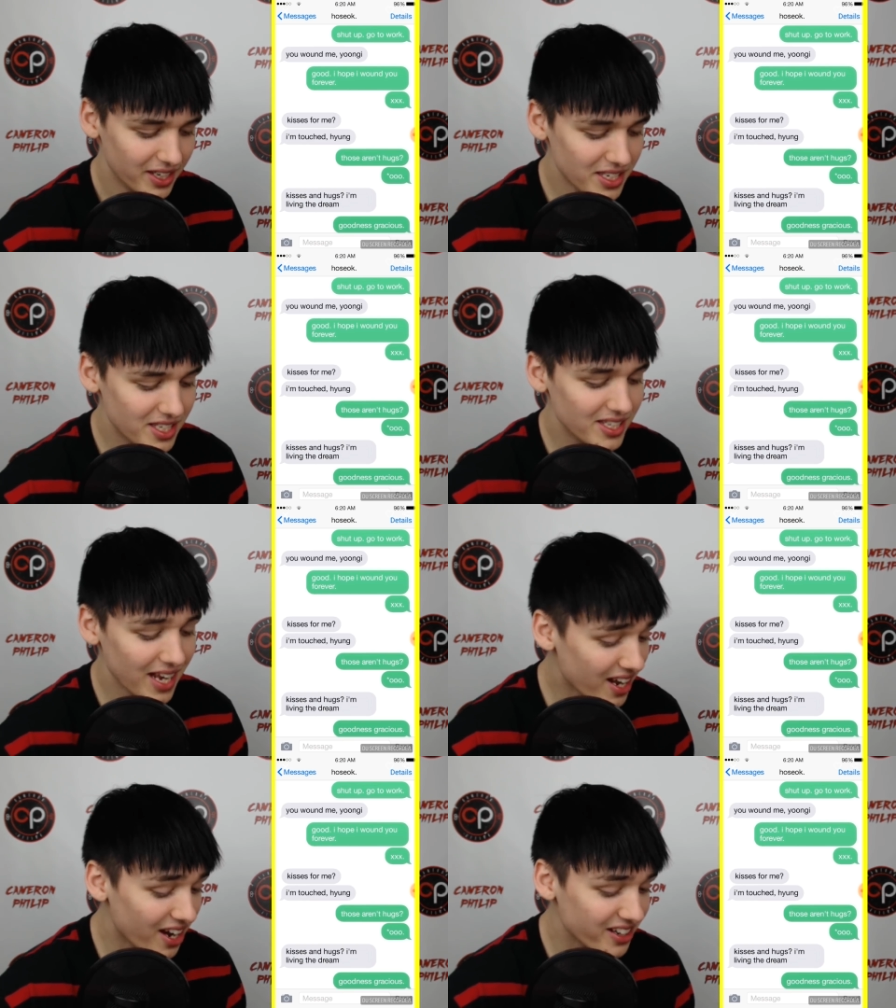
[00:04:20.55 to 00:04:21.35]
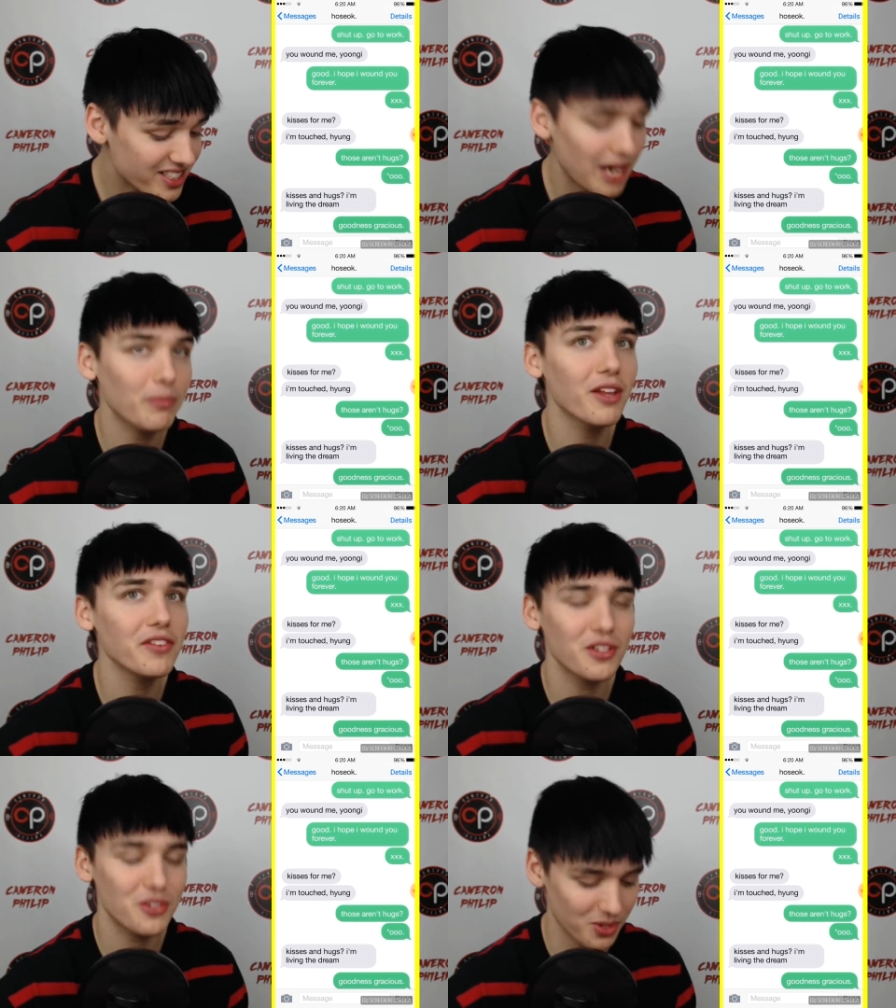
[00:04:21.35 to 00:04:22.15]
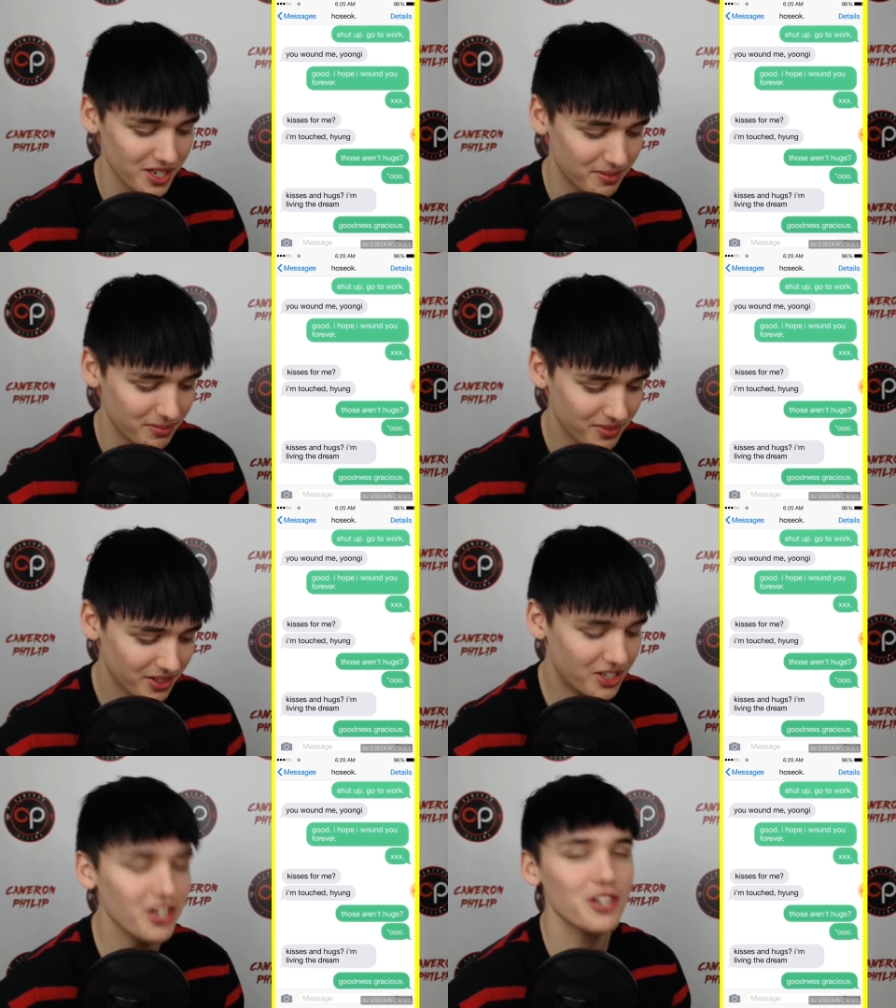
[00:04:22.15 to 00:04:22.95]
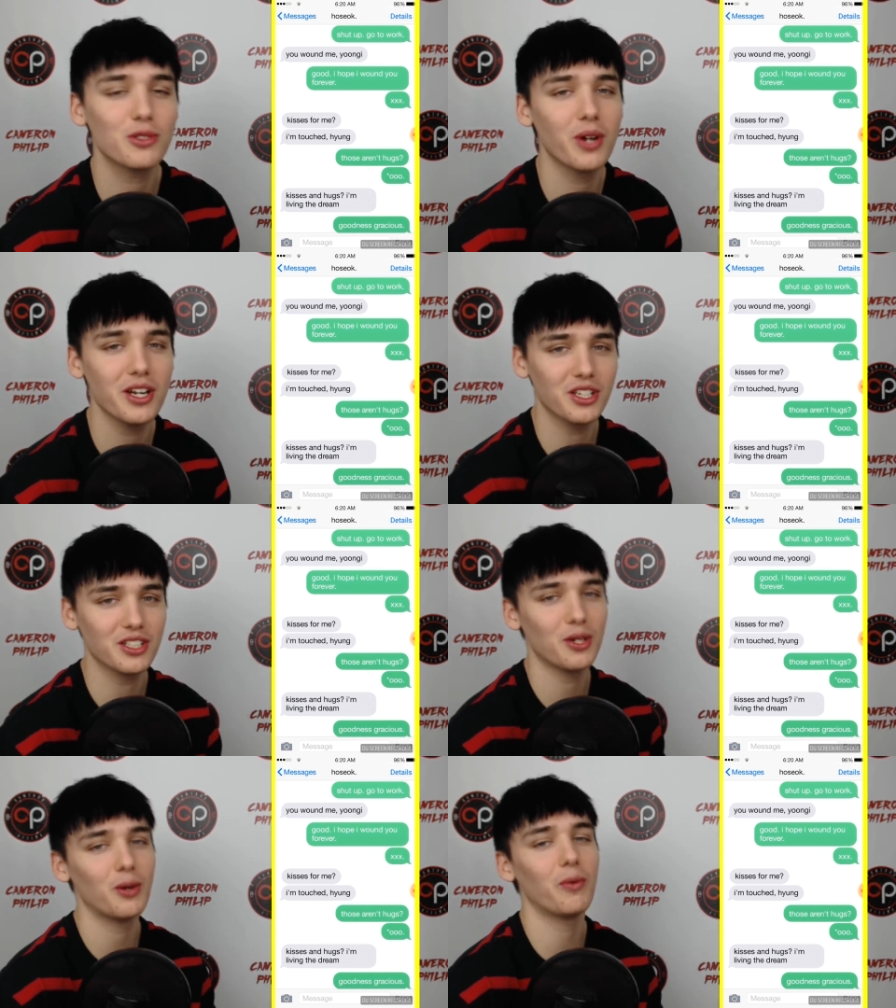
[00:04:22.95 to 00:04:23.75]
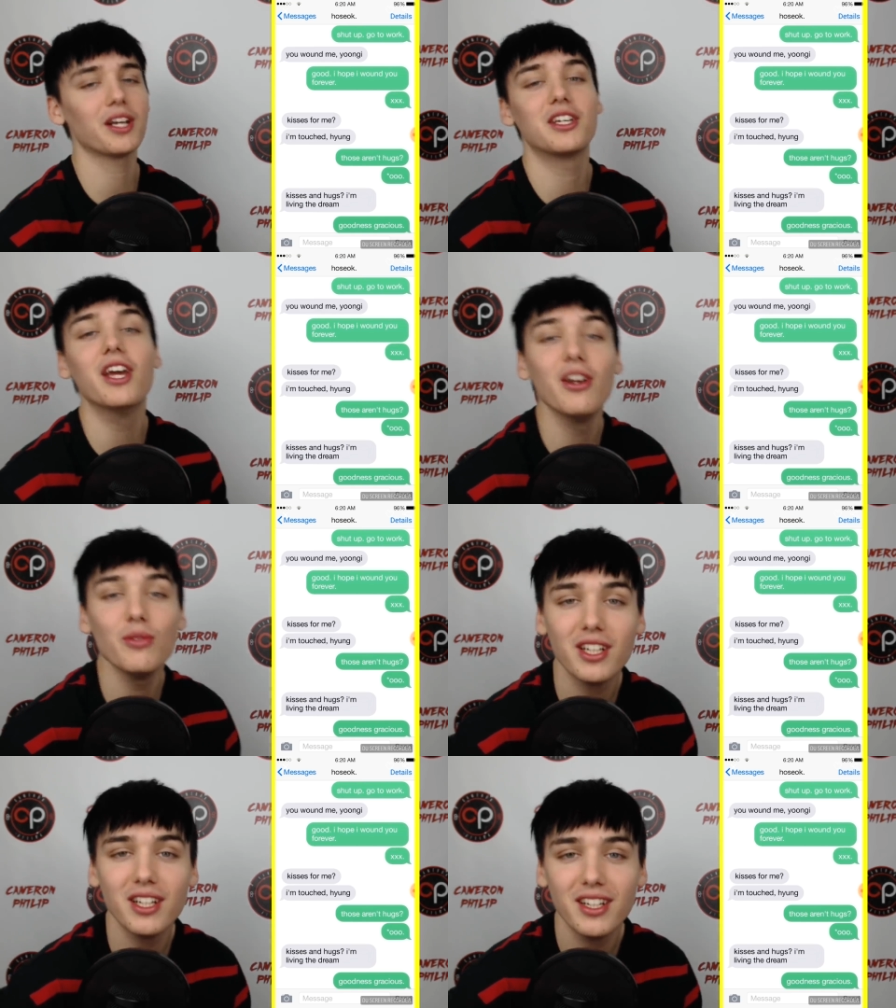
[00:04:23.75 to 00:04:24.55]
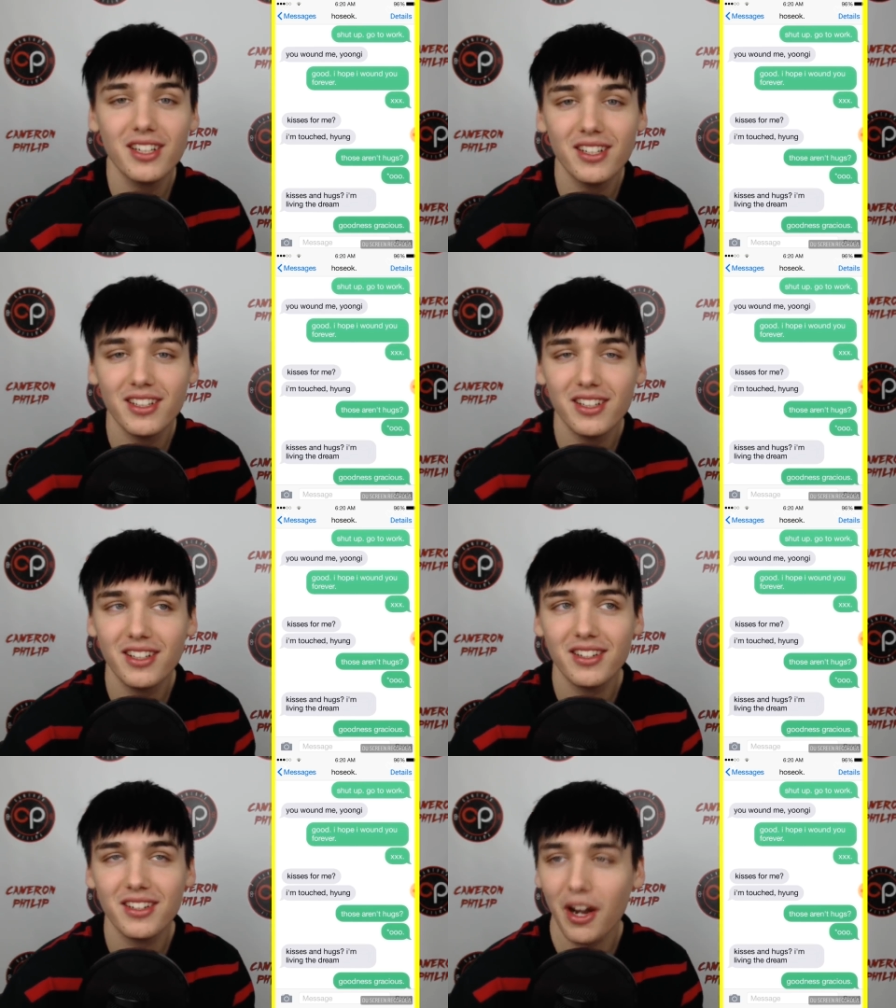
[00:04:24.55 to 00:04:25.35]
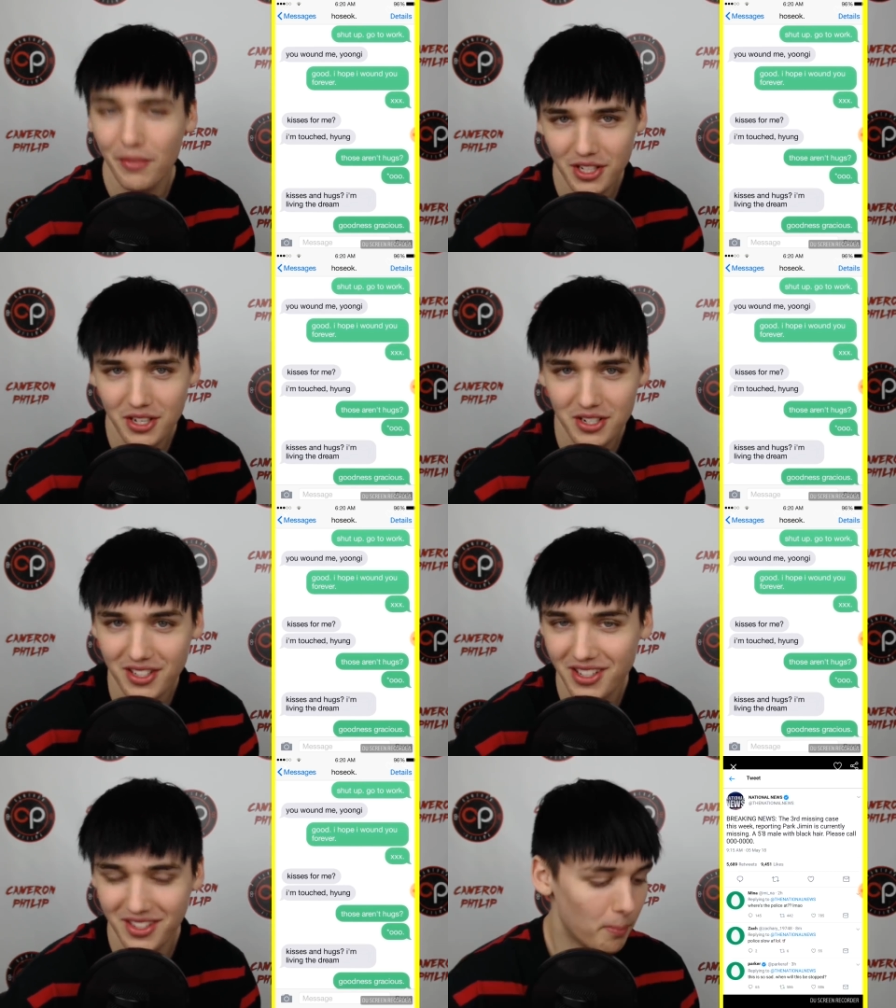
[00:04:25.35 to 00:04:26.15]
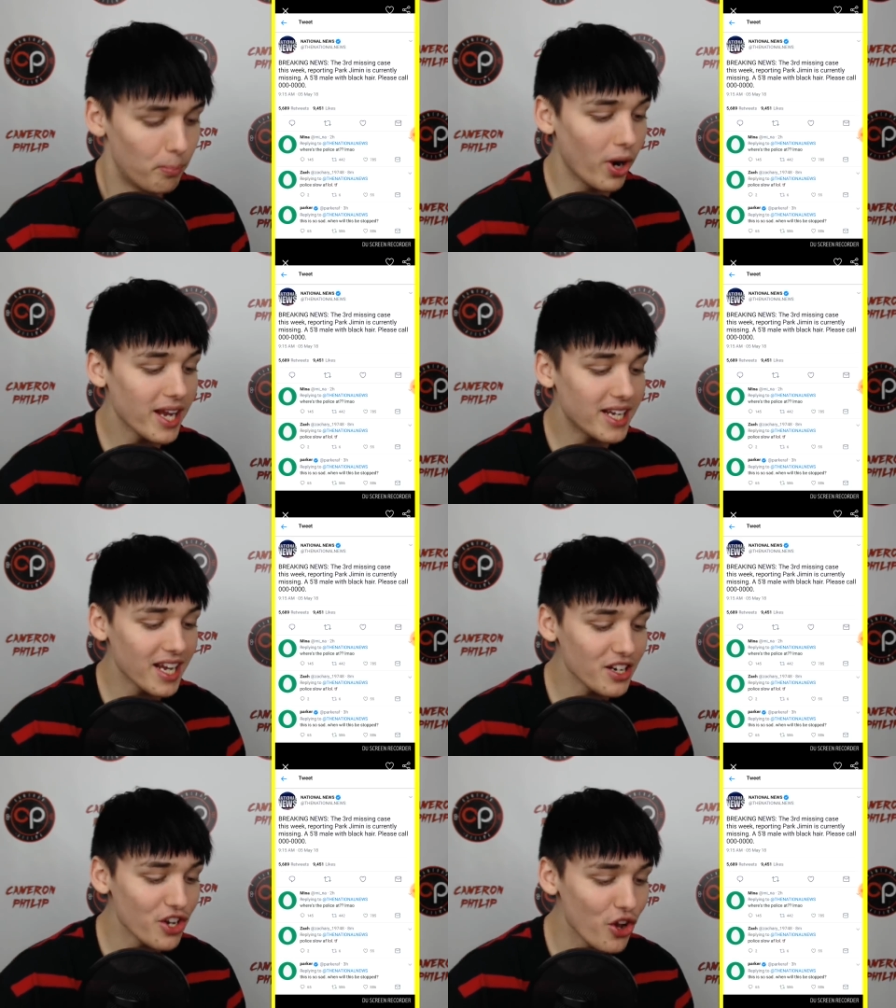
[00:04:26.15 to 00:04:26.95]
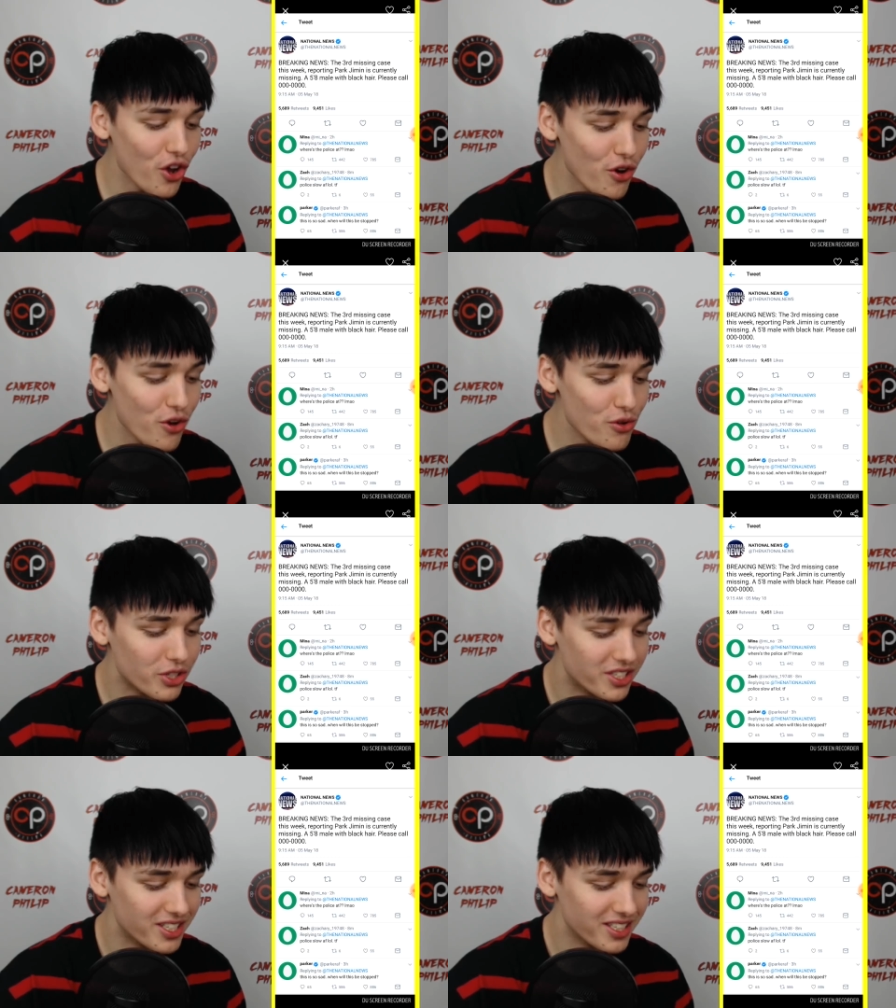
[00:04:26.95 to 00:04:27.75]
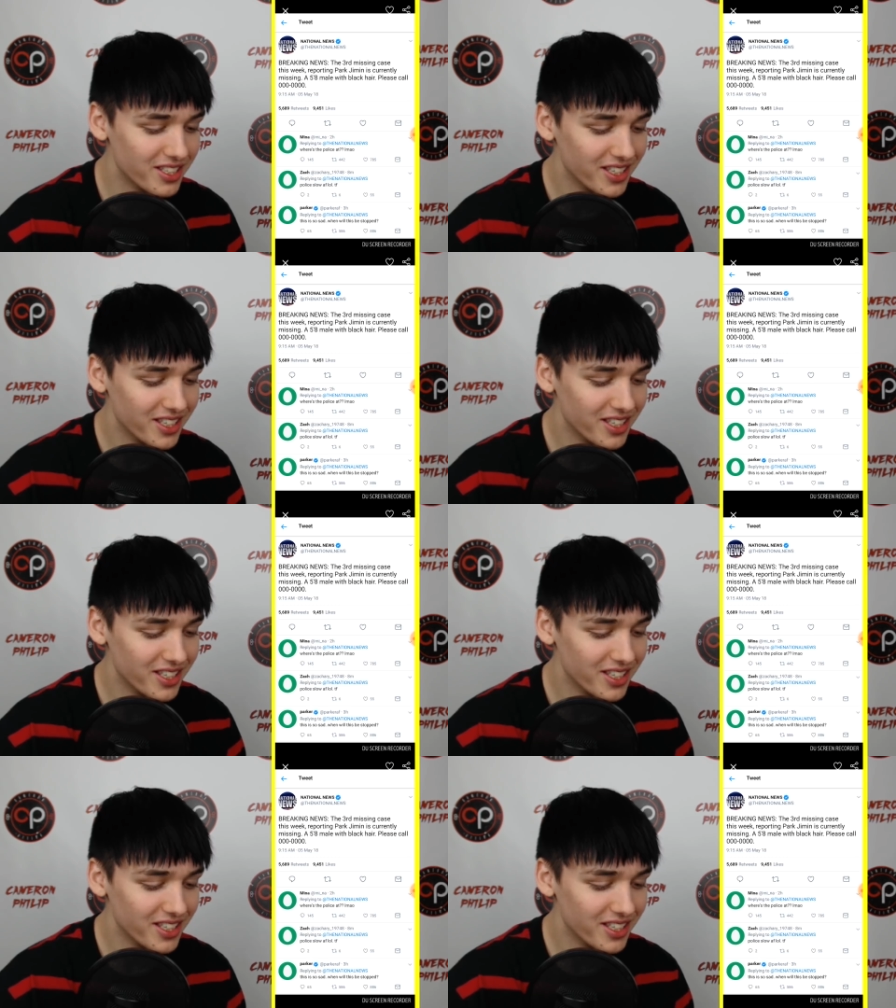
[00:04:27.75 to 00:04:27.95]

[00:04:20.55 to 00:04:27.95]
Kisses and hugs? I'm living the dream. Goodness gracious. What a cute conversation this is. Breaking news!